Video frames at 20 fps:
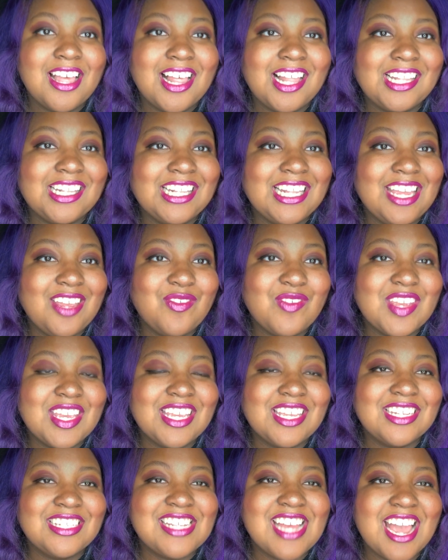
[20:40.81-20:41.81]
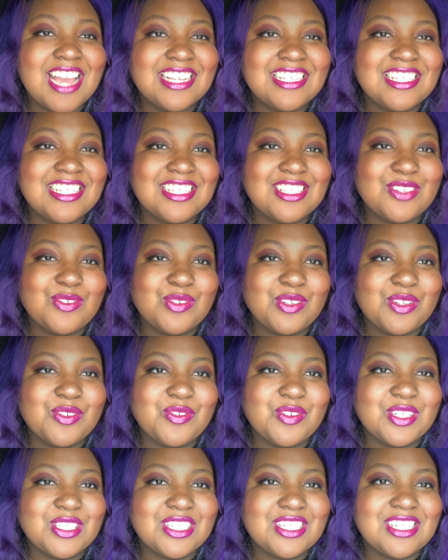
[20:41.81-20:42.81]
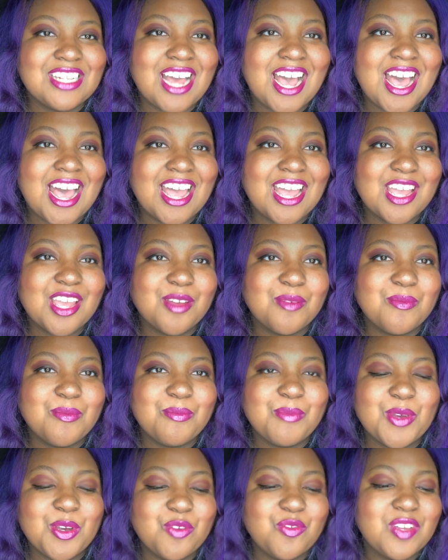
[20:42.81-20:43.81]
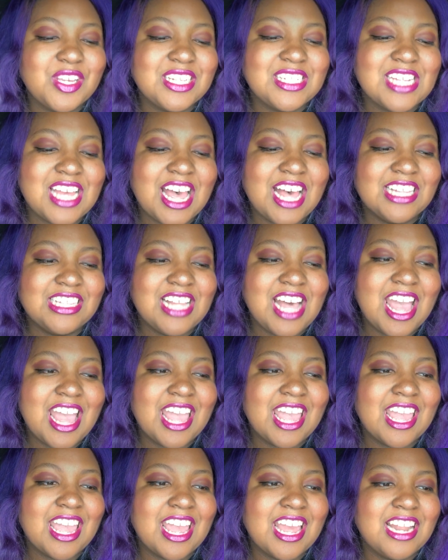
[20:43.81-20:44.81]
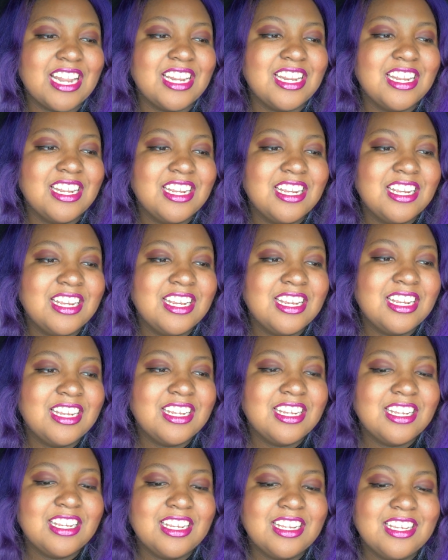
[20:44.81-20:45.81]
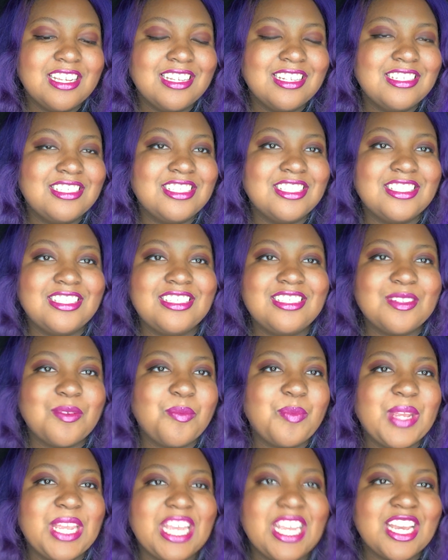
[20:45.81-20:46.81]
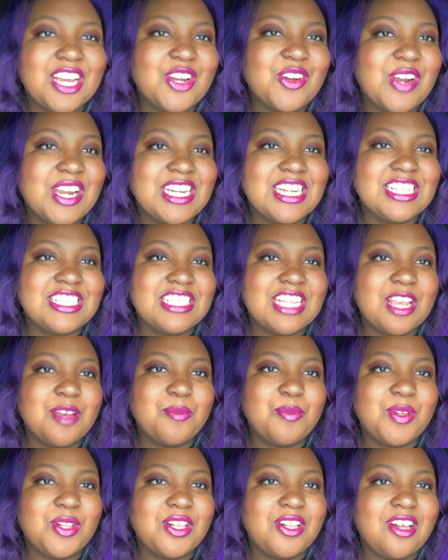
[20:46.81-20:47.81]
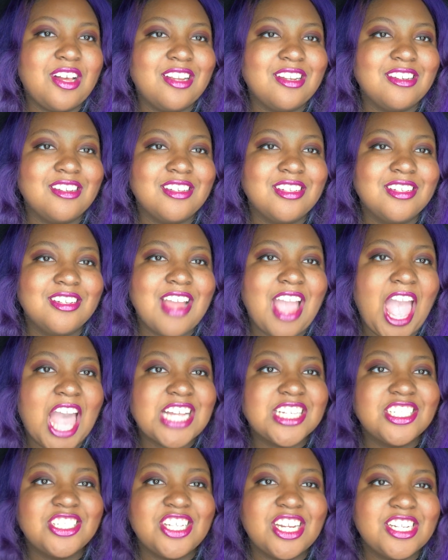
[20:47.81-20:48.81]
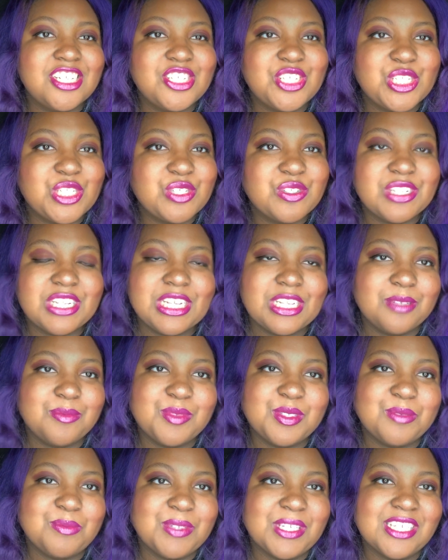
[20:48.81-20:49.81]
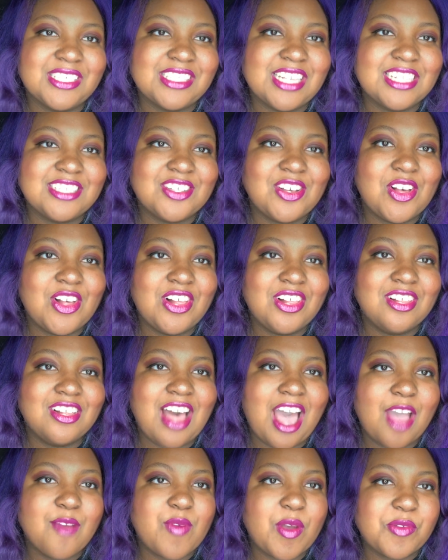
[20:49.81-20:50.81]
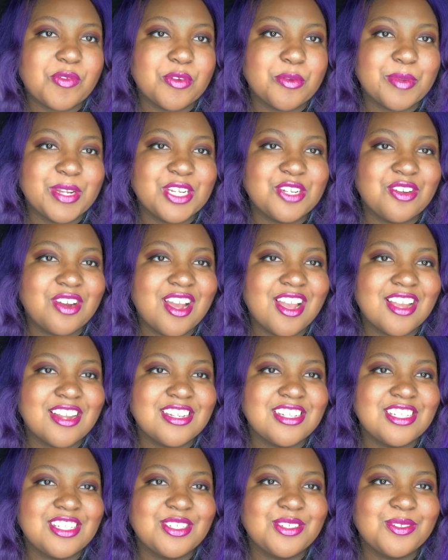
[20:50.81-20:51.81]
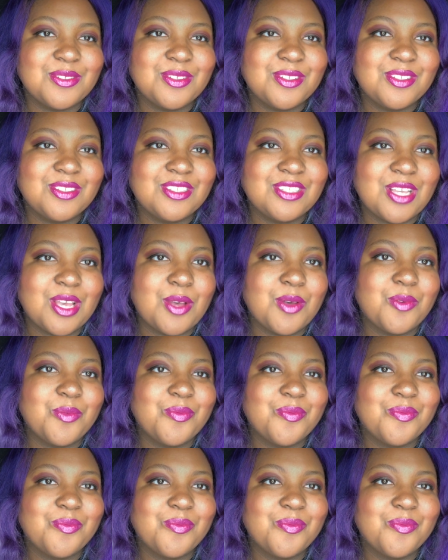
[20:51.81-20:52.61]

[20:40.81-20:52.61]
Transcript: leaving Texas for the first time, moving to LA, and just being a great example on how to chase your dreams, because that's all I've ever been trying to do. So,